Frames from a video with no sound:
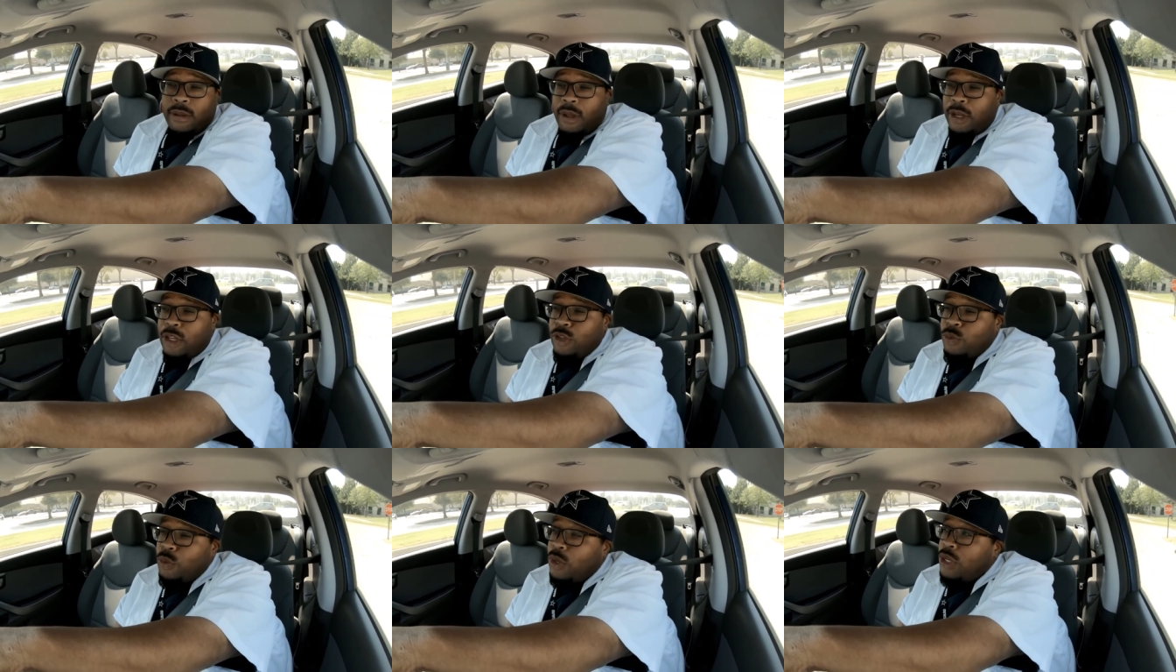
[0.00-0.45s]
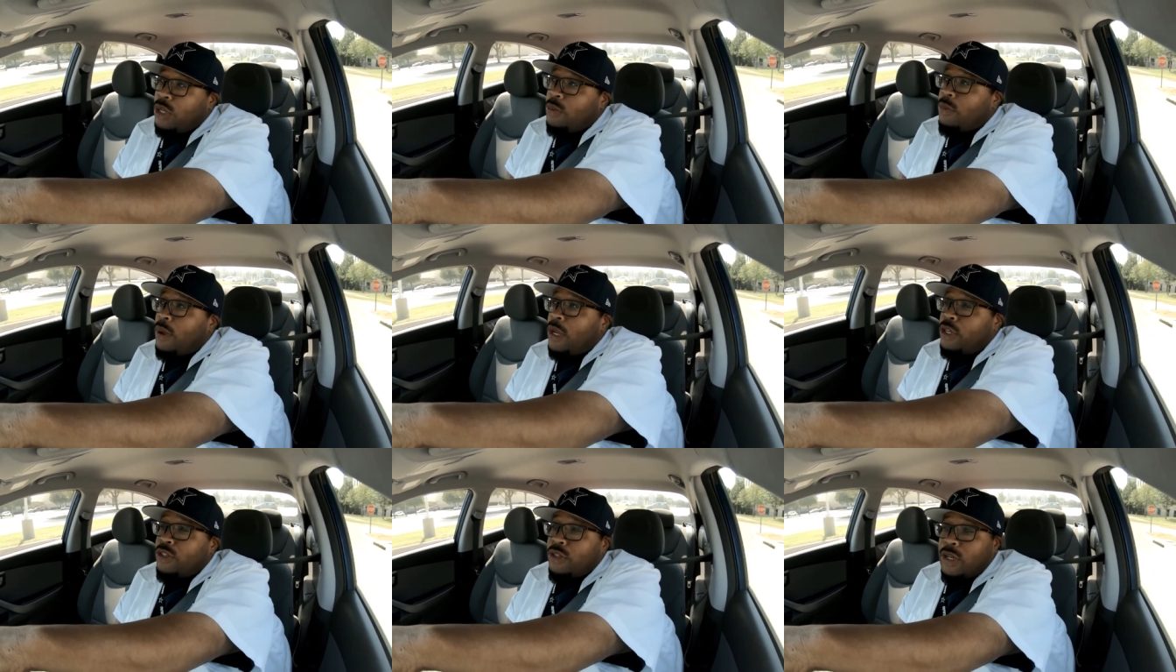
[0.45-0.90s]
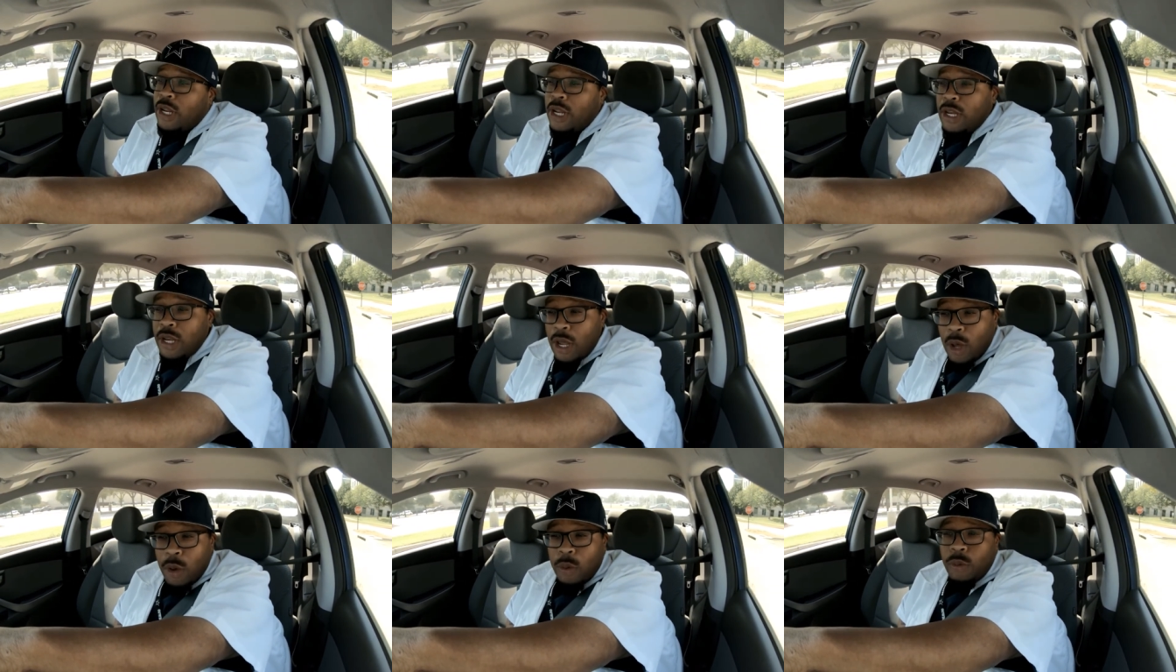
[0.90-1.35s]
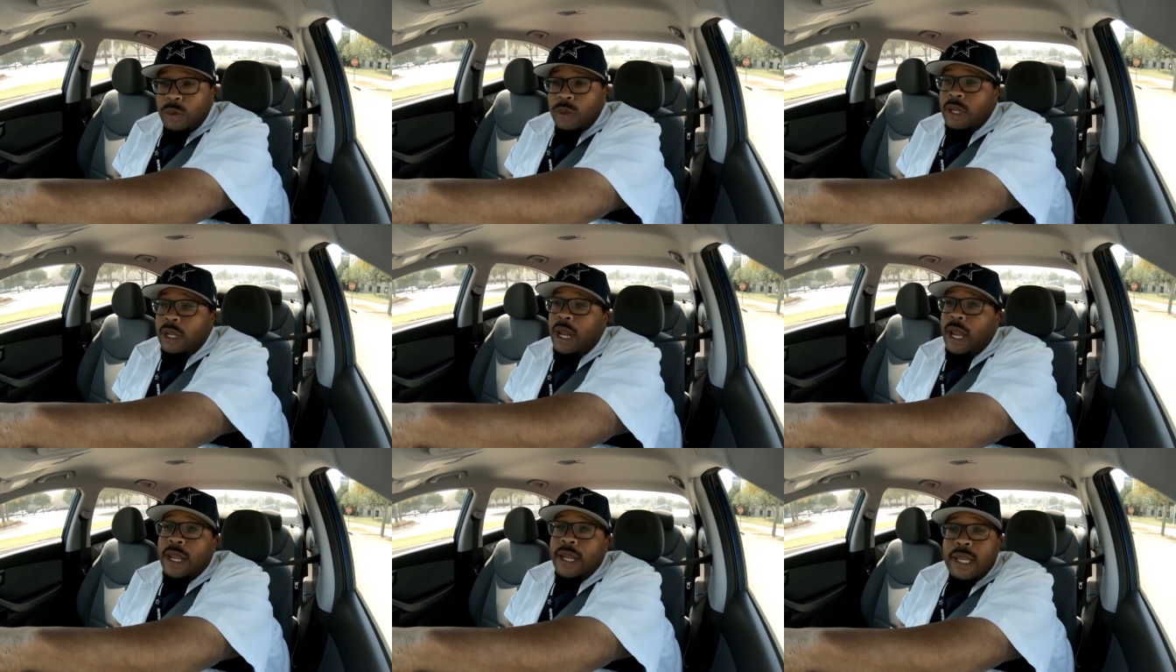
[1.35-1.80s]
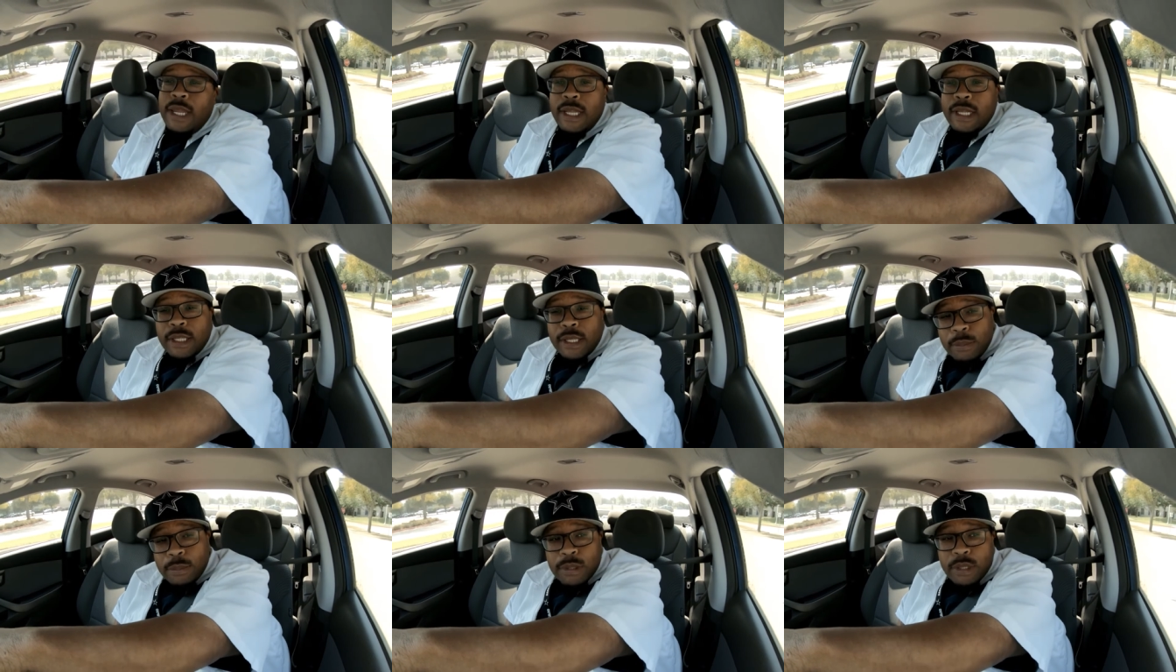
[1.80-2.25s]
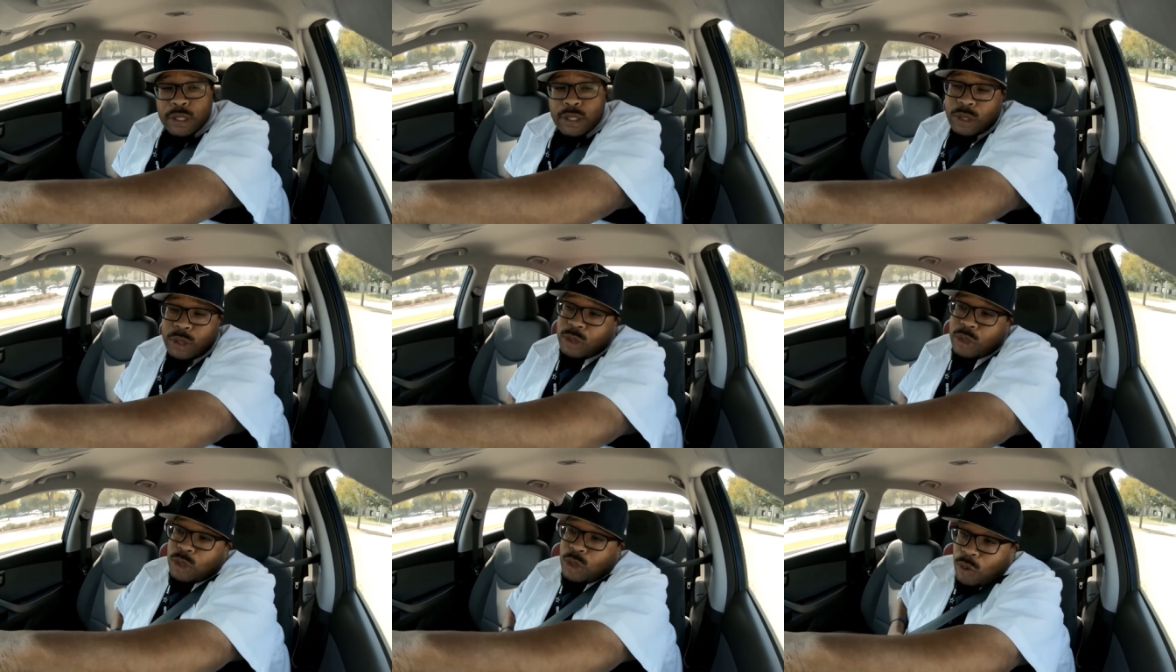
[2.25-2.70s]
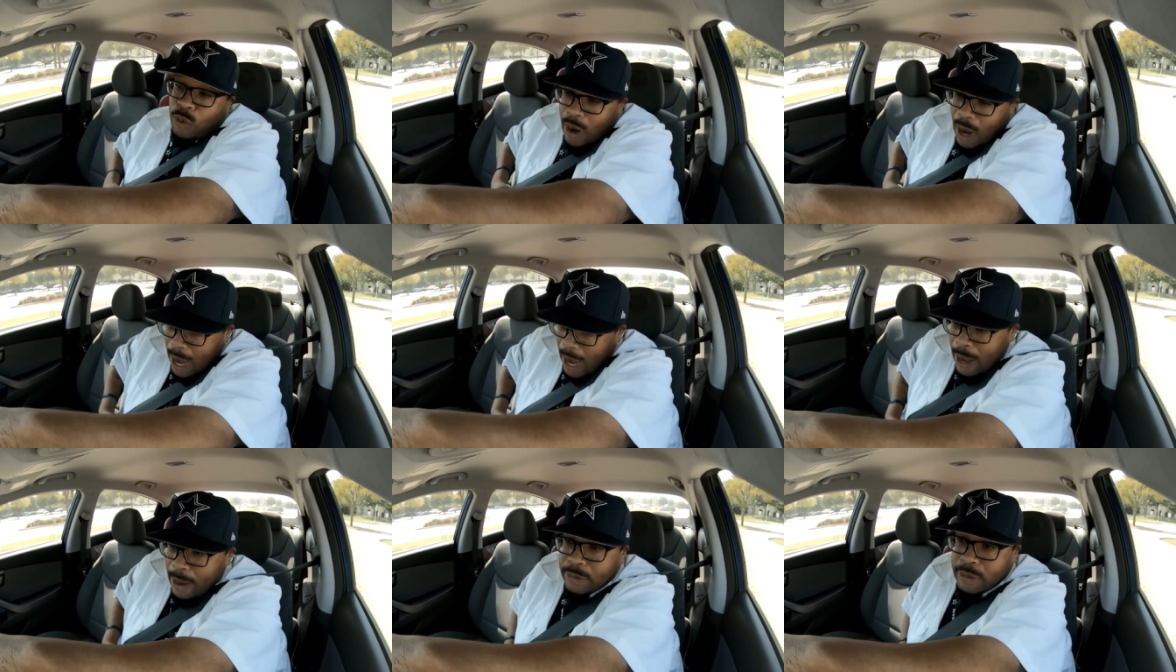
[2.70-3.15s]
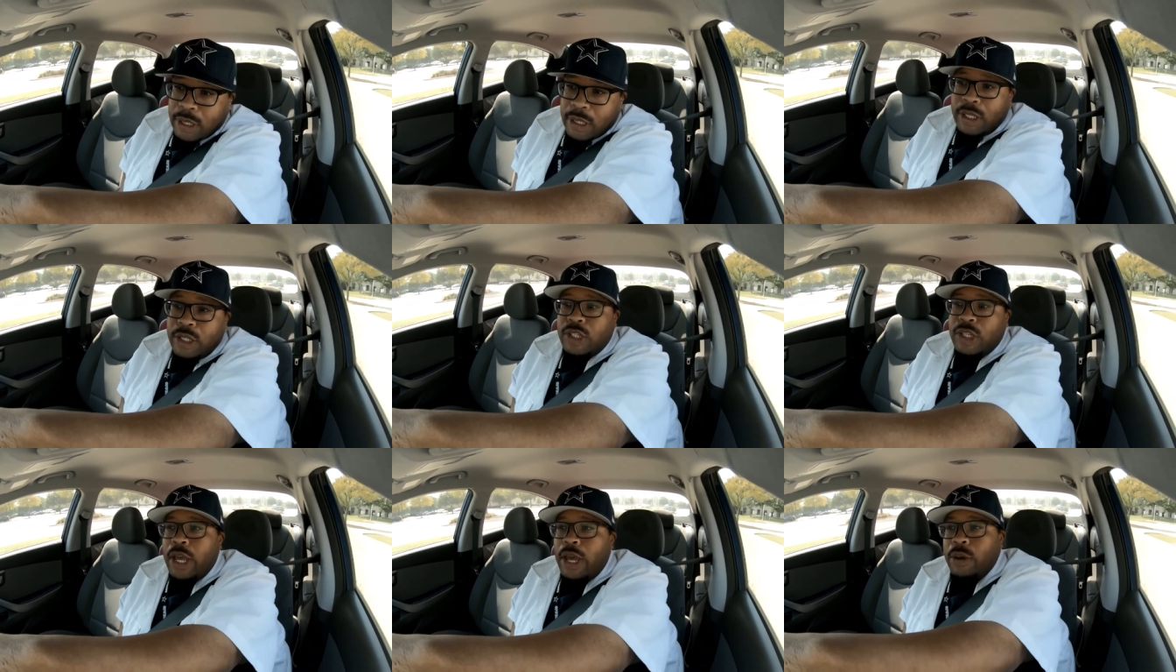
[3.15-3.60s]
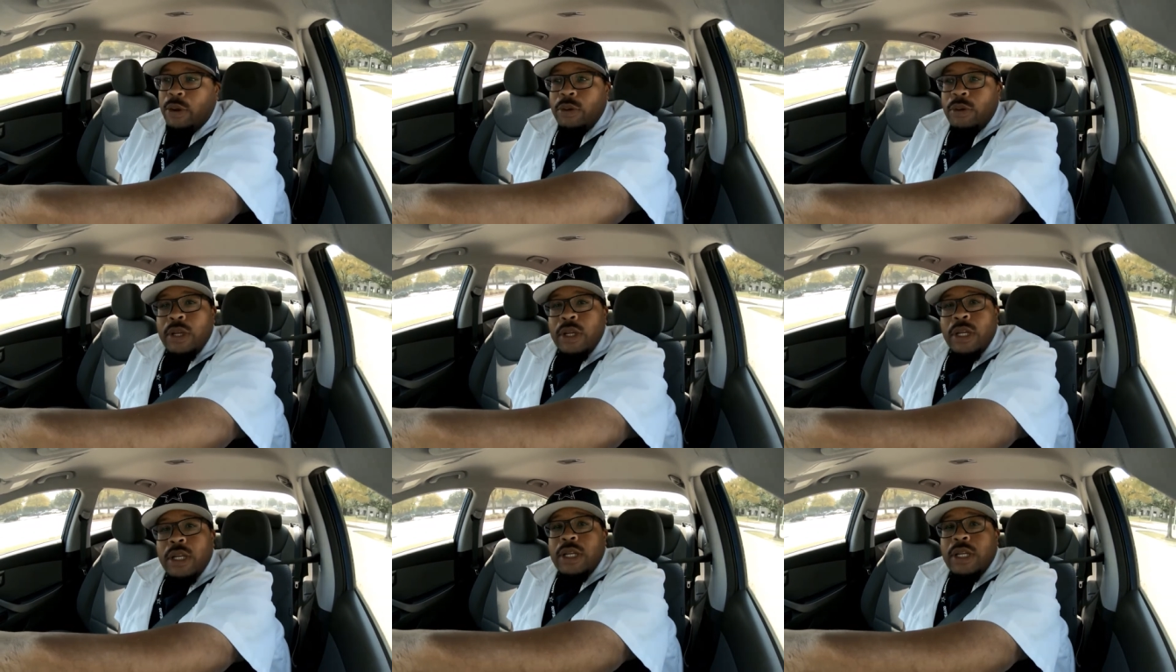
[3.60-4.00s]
I just wanted to make sure they know that I need them to subscribe to the channel,